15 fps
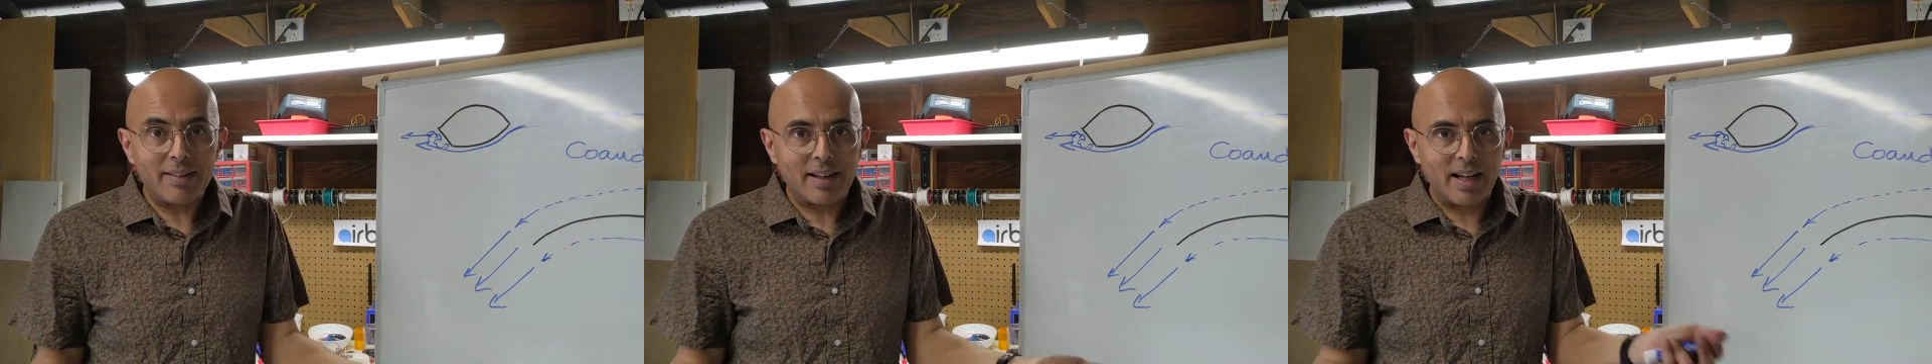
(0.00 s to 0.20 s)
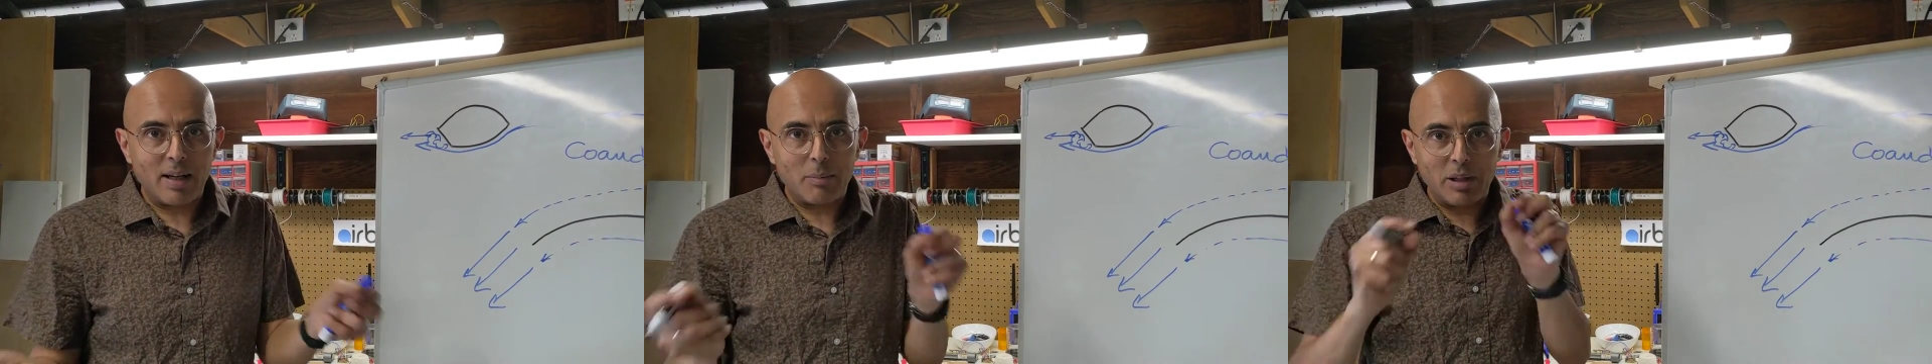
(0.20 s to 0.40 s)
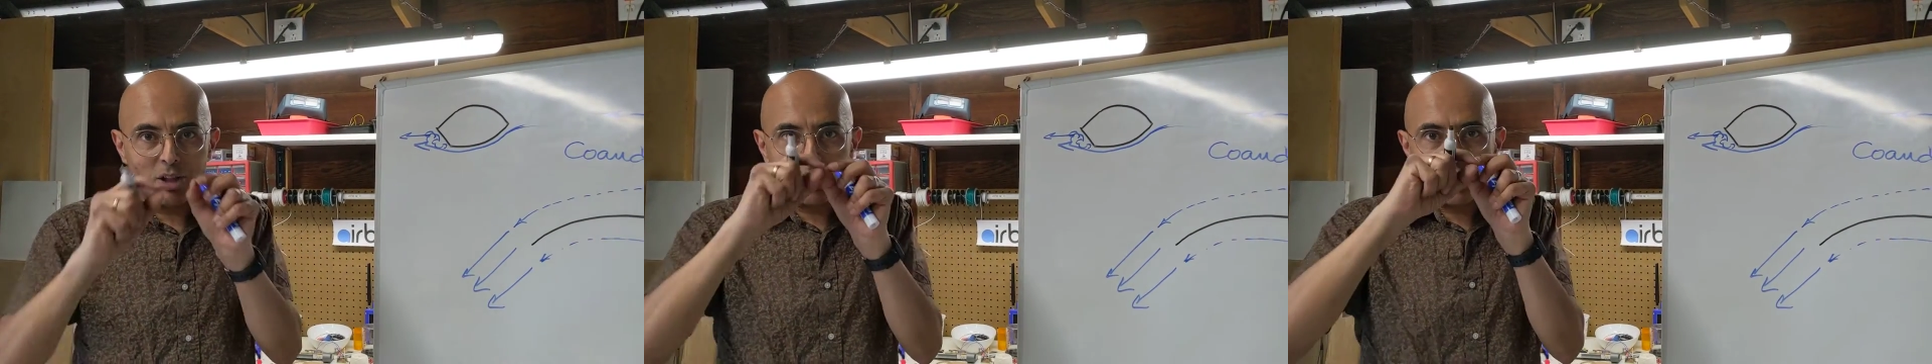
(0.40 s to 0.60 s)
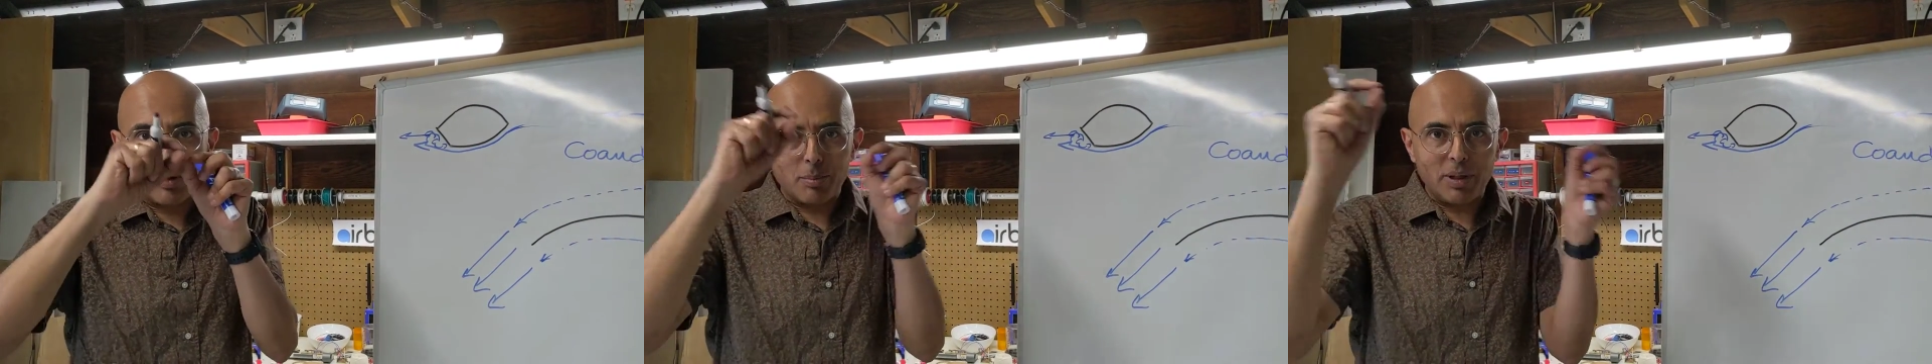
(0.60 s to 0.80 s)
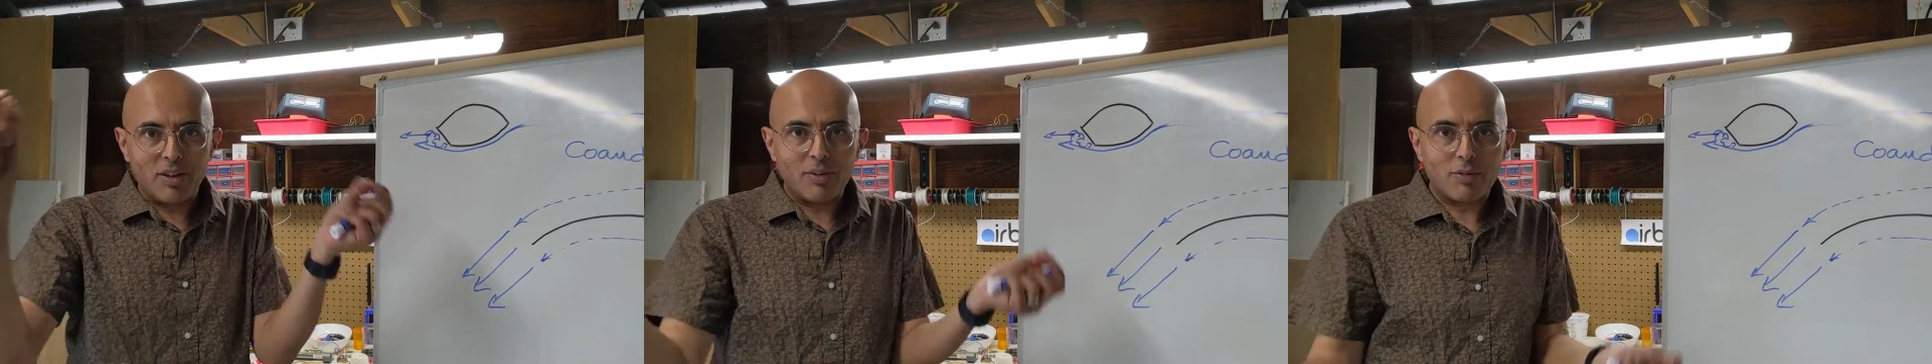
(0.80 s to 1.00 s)
It can't be just a
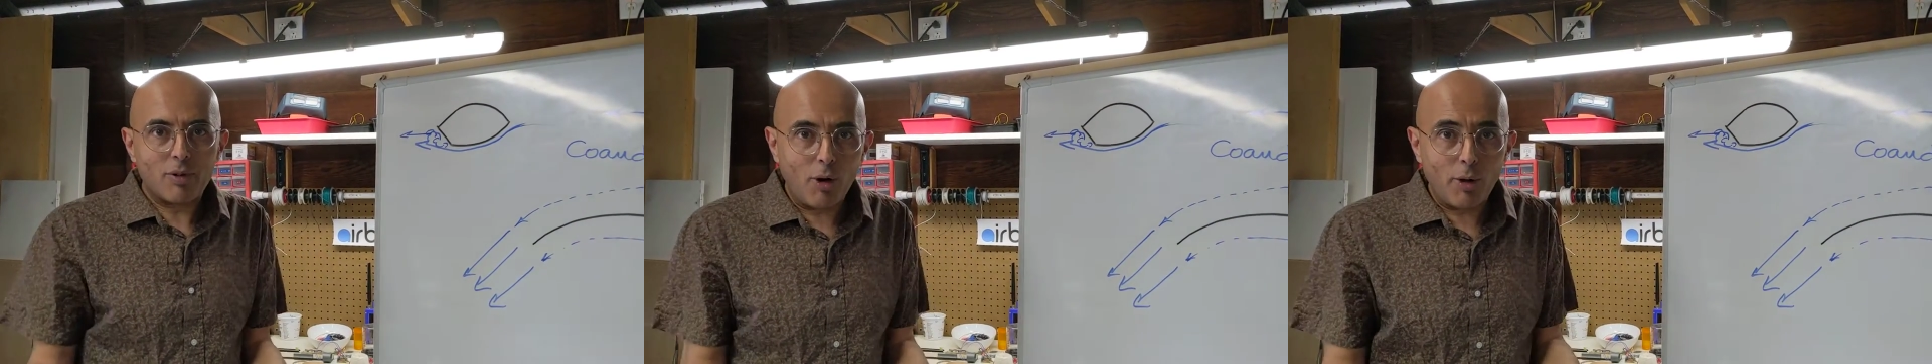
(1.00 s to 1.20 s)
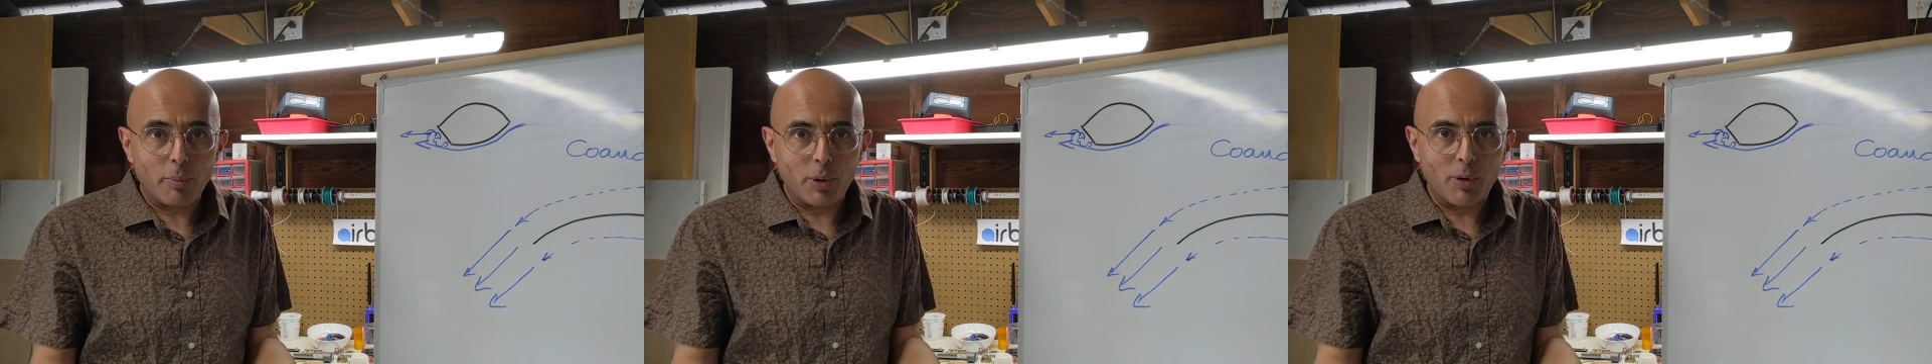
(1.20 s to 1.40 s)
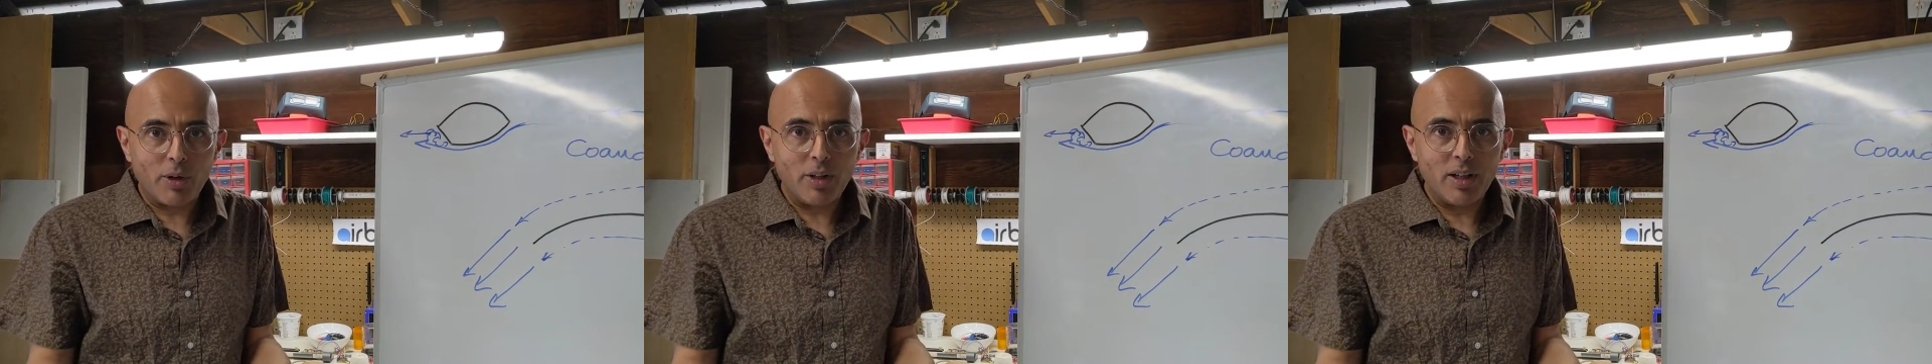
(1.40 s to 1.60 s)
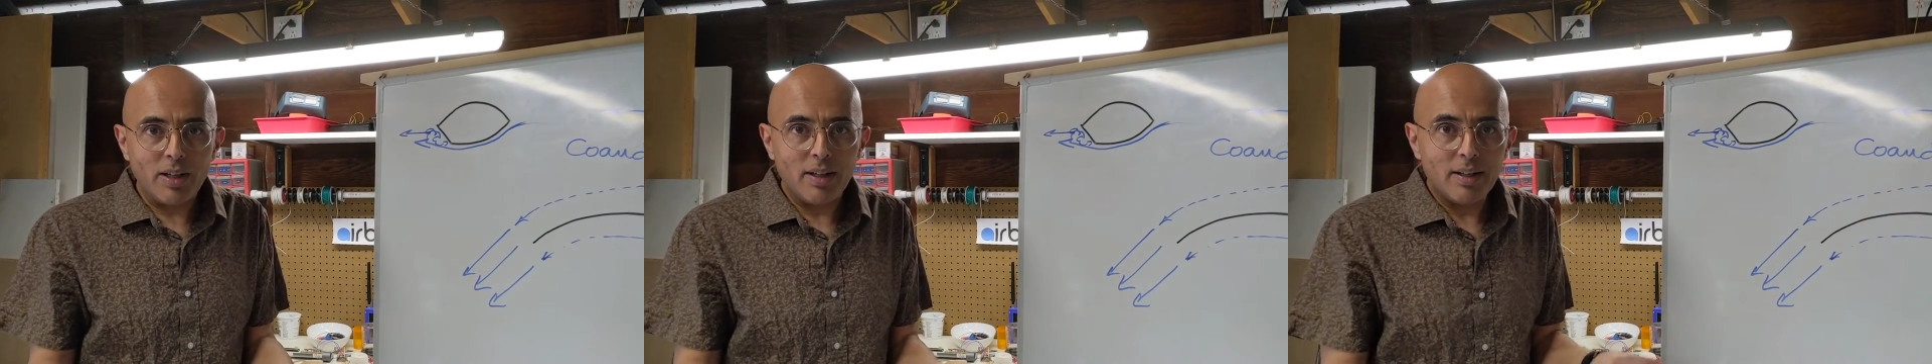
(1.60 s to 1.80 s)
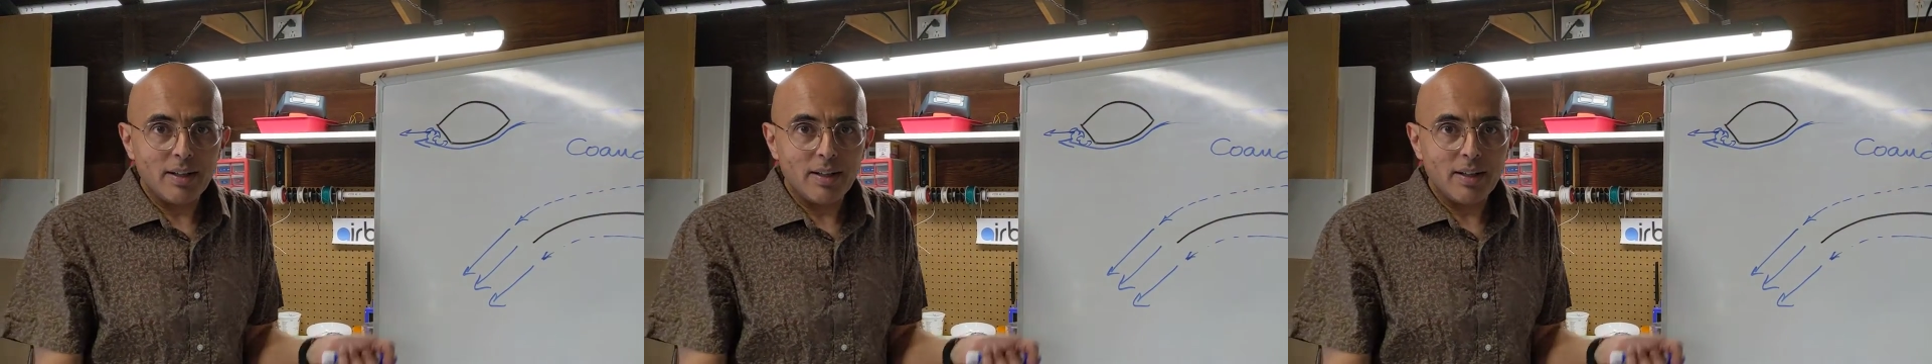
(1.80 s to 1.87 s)
piece of cardboard.